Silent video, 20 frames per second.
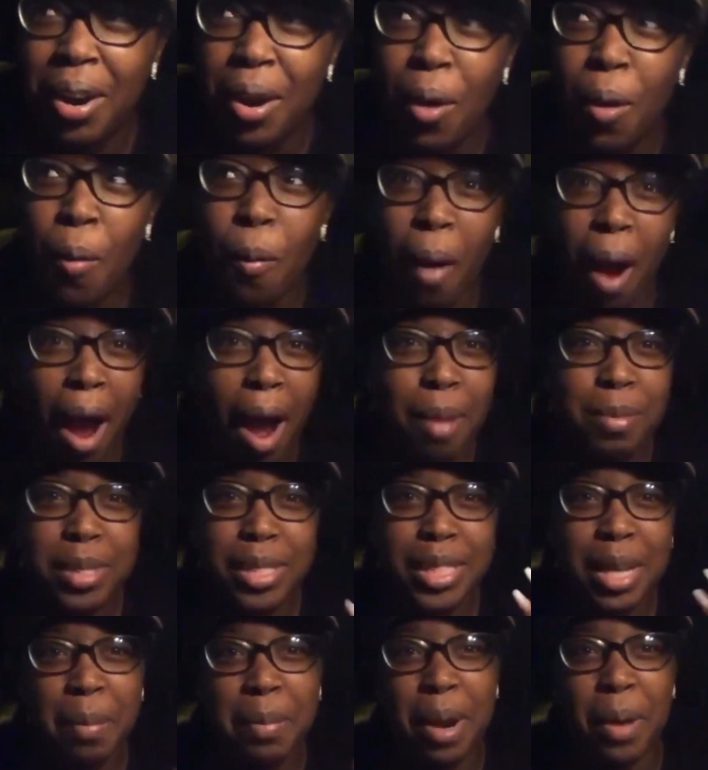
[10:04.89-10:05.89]
Wow, I'm just
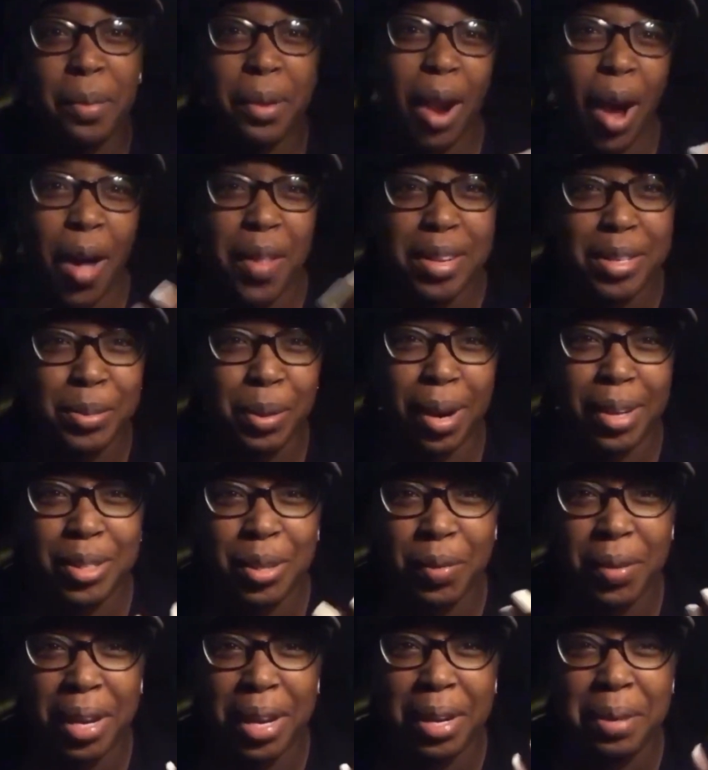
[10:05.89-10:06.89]
coming up with all these words over
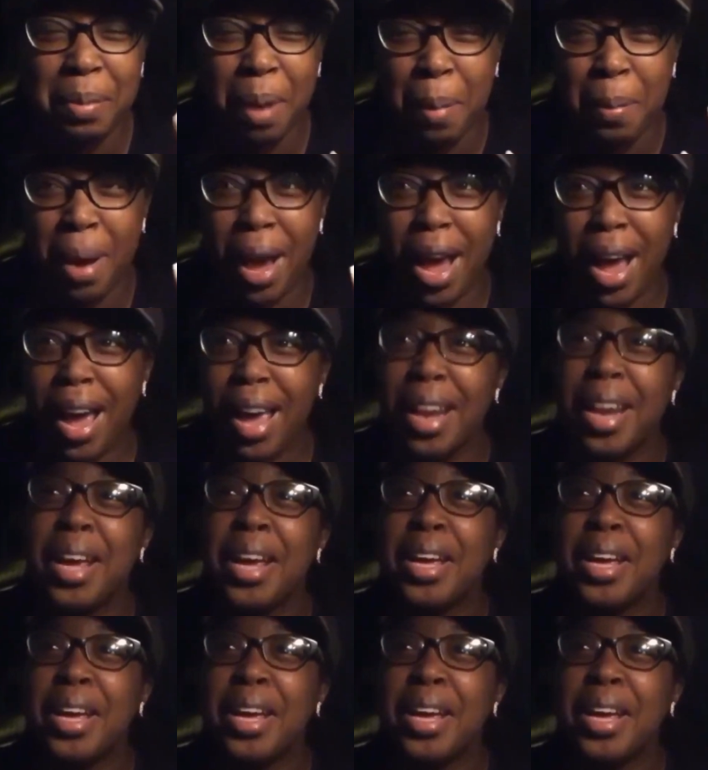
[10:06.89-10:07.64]
here in my mind.